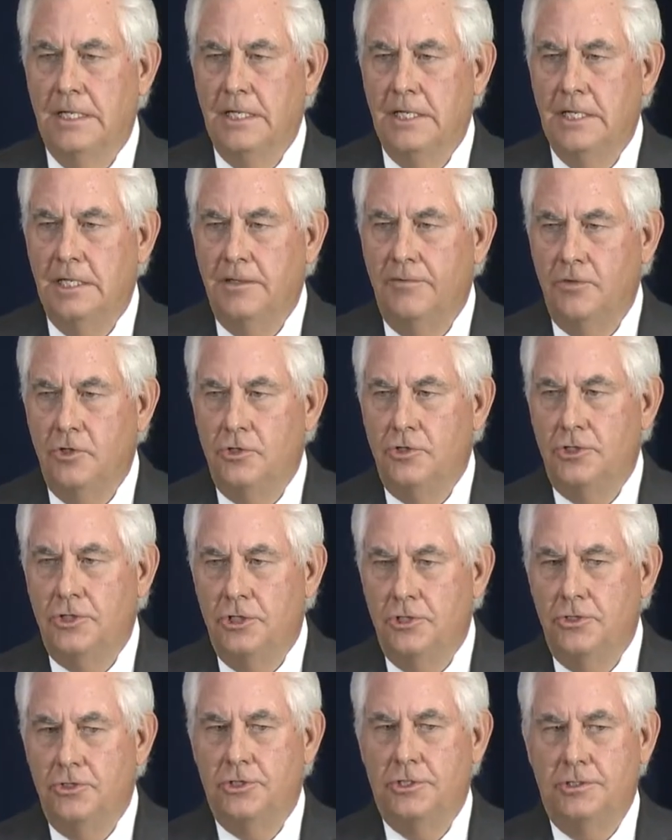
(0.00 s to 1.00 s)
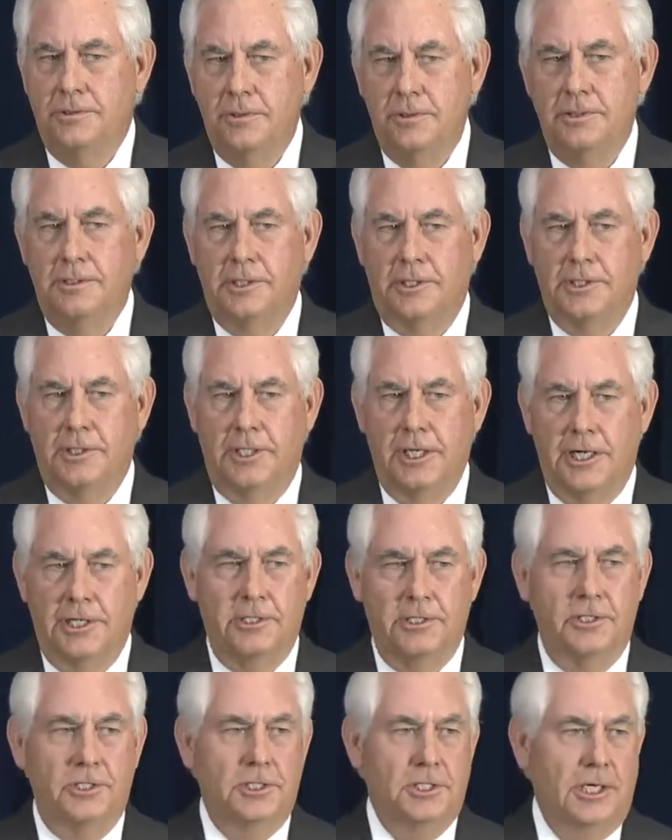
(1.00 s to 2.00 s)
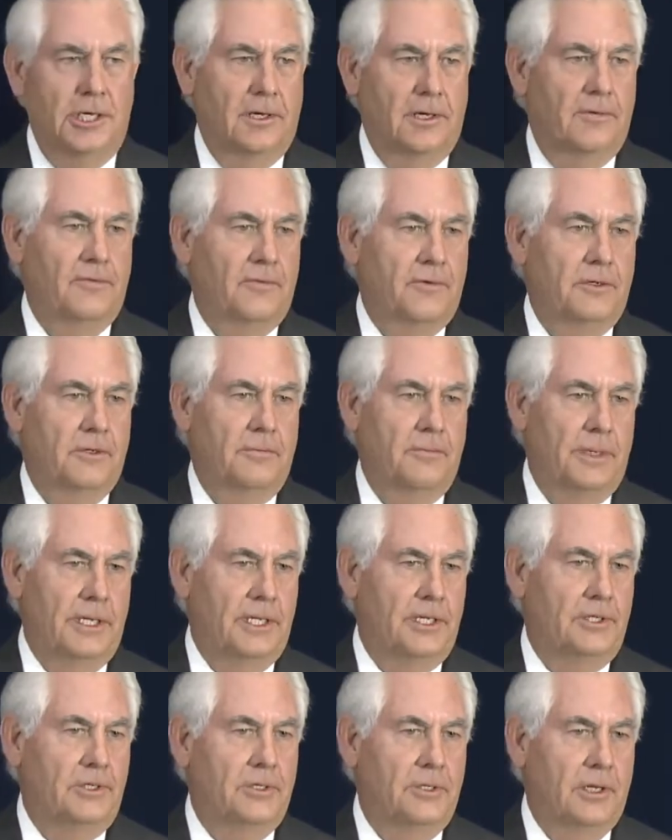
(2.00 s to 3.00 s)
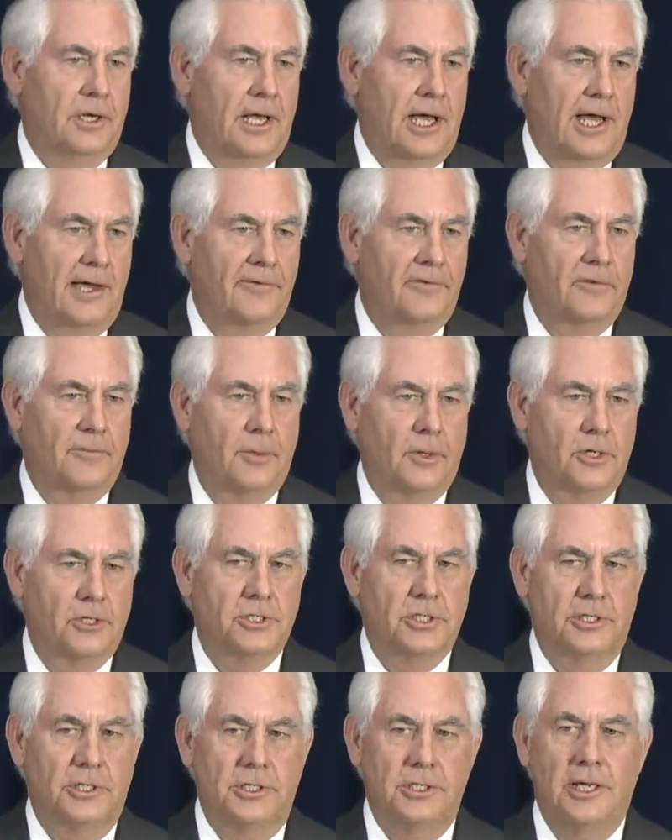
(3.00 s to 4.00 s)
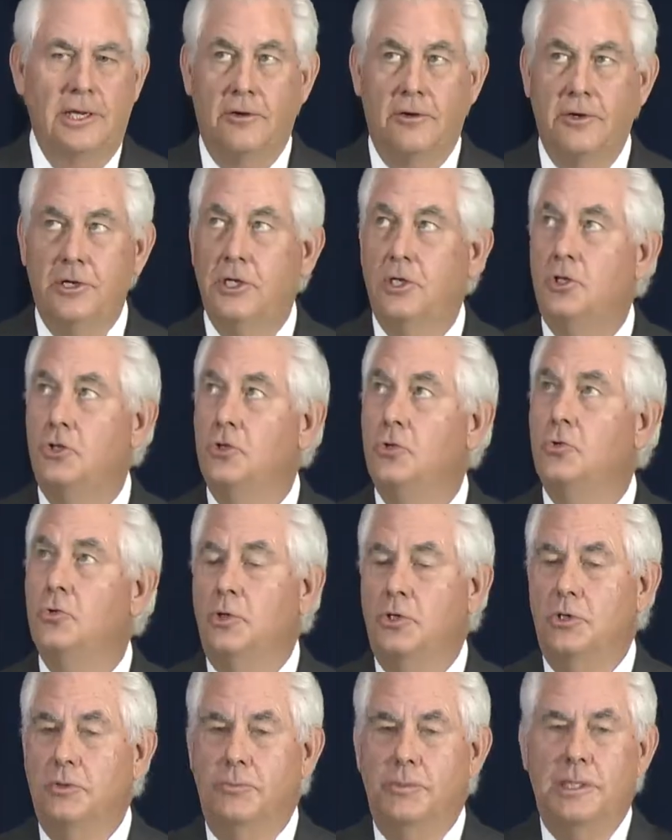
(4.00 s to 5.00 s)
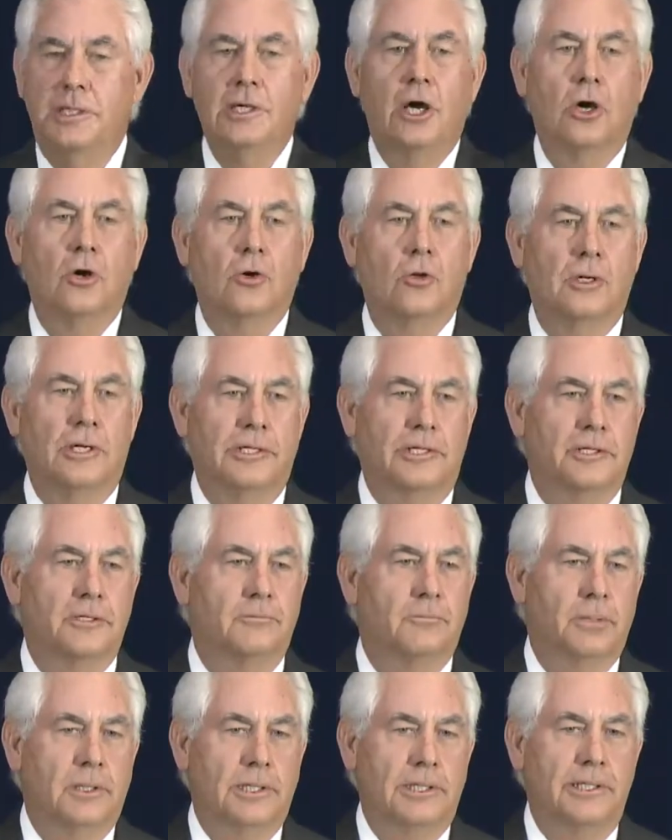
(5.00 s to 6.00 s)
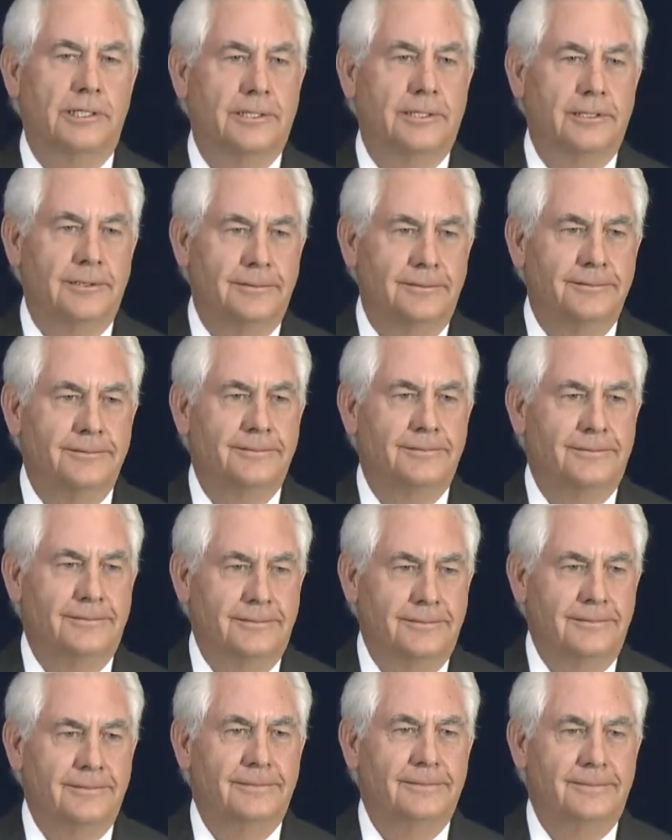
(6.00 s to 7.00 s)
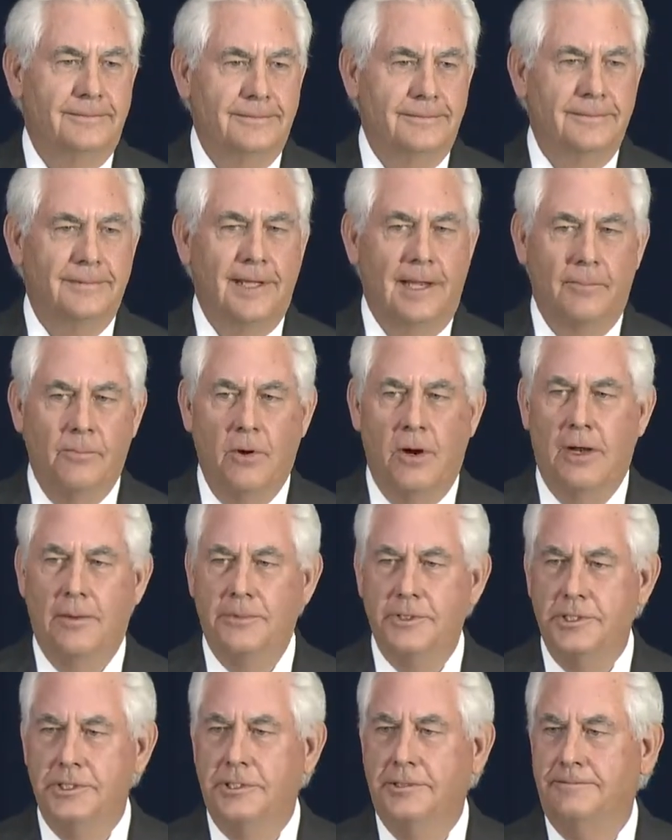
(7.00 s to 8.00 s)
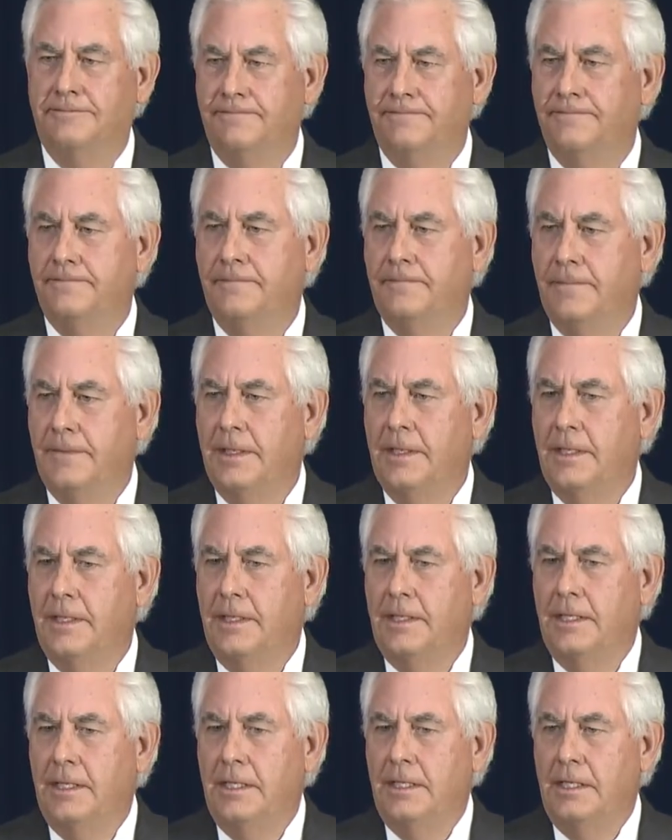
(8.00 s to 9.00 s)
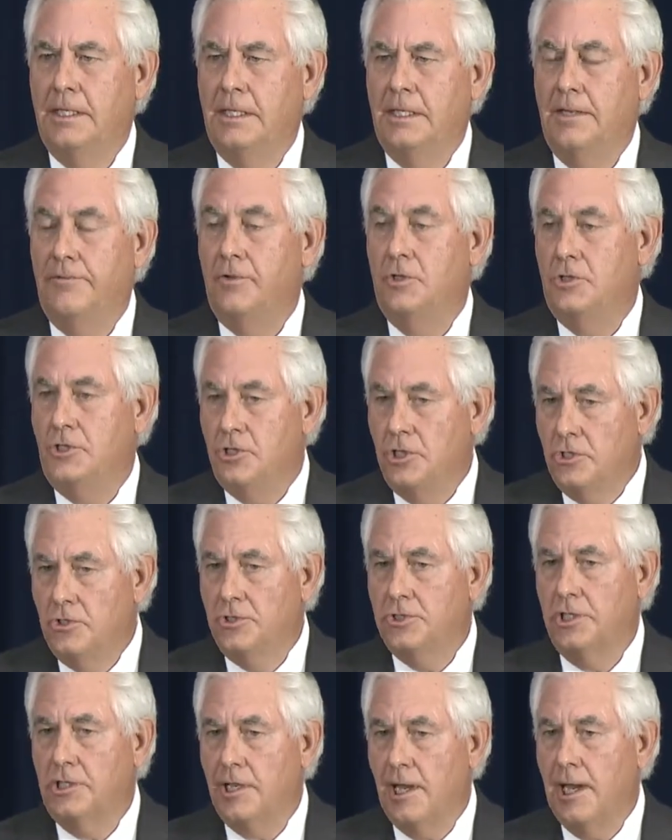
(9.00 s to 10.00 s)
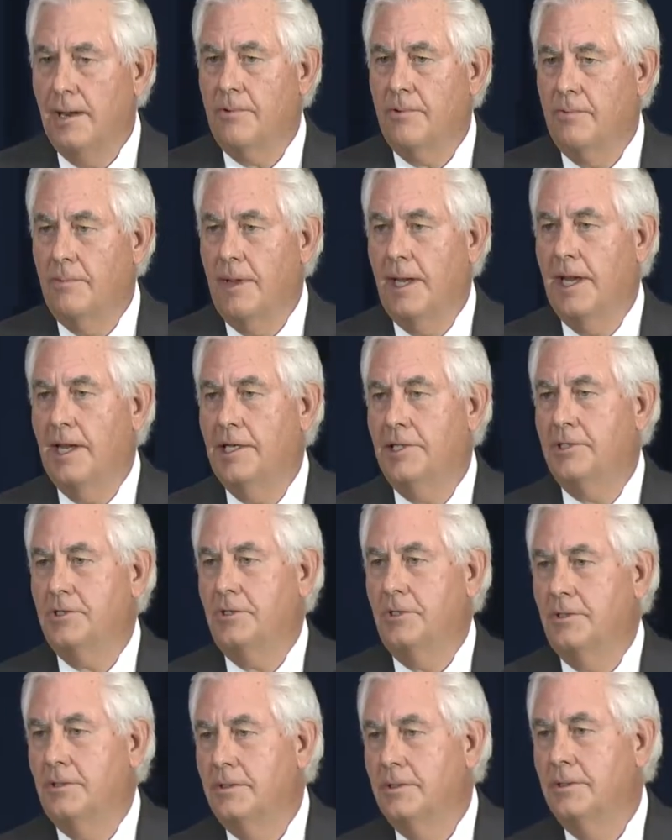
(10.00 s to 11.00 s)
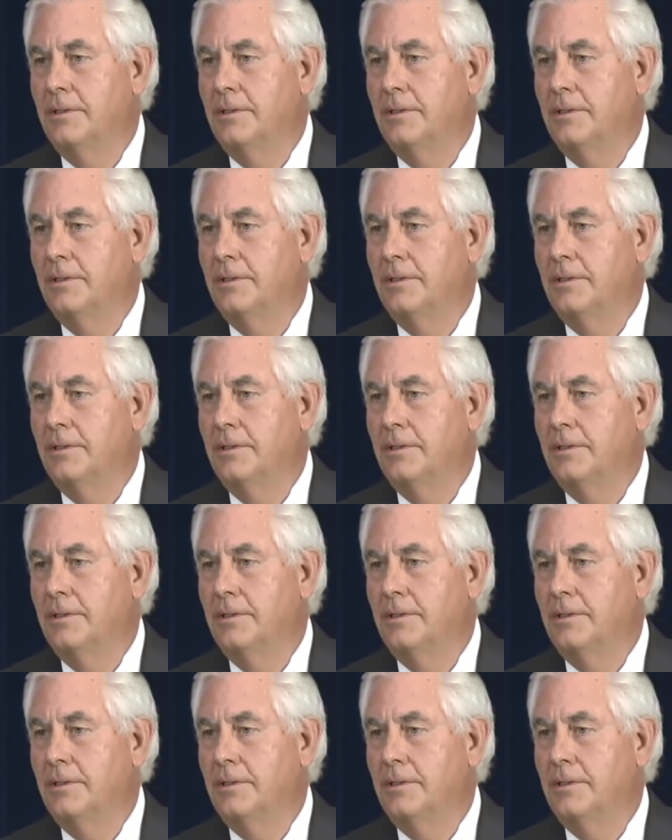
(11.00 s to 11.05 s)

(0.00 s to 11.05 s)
If you choose to conduct yourself committed to a life of personal integrity, you will be whole and complete. I promise you. If you choose to compromise or